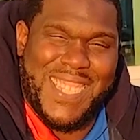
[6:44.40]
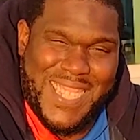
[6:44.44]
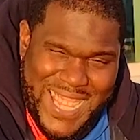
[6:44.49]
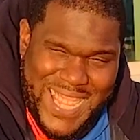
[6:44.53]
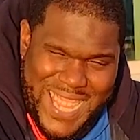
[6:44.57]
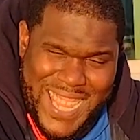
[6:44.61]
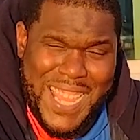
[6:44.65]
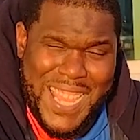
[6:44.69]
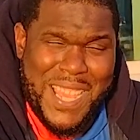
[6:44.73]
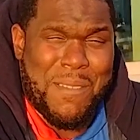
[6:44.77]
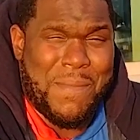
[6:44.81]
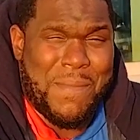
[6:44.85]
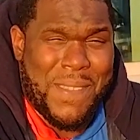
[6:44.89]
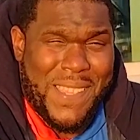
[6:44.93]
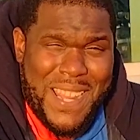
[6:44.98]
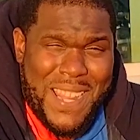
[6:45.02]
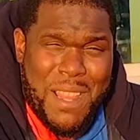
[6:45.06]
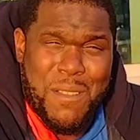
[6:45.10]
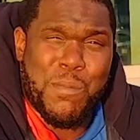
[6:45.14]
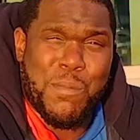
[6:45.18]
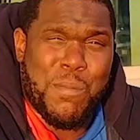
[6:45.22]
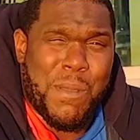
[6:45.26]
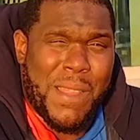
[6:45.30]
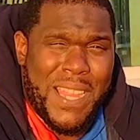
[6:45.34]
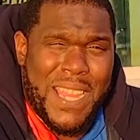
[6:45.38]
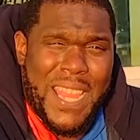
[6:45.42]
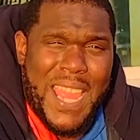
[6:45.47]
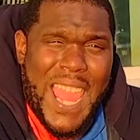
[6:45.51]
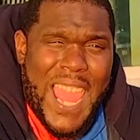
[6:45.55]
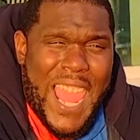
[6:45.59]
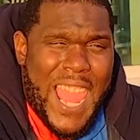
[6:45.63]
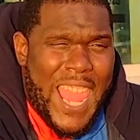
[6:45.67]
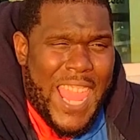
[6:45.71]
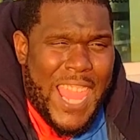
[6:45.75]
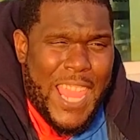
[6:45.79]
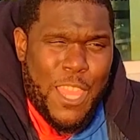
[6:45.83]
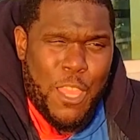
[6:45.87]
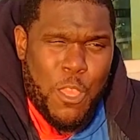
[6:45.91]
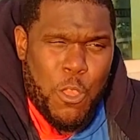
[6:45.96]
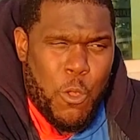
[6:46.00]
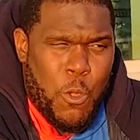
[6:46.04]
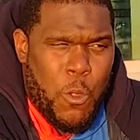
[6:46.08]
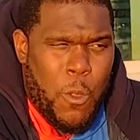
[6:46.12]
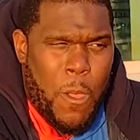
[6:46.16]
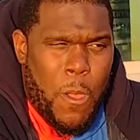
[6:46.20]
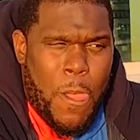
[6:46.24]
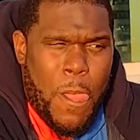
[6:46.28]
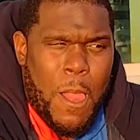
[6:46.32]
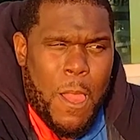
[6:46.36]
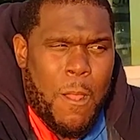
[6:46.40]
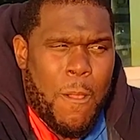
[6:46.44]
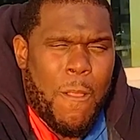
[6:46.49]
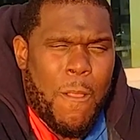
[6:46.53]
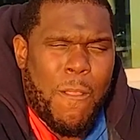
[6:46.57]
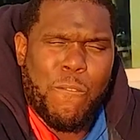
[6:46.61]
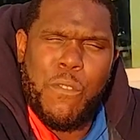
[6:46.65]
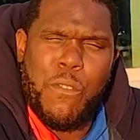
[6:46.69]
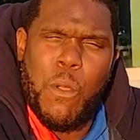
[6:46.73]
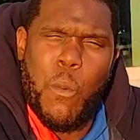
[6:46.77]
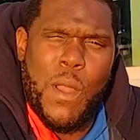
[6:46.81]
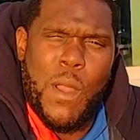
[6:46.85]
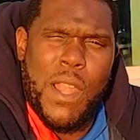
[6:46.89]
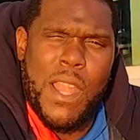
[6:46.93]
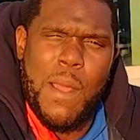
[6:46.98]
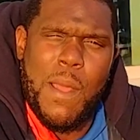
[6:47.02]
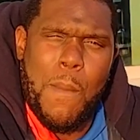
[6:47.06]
Yeah, man, I was playing AAU for one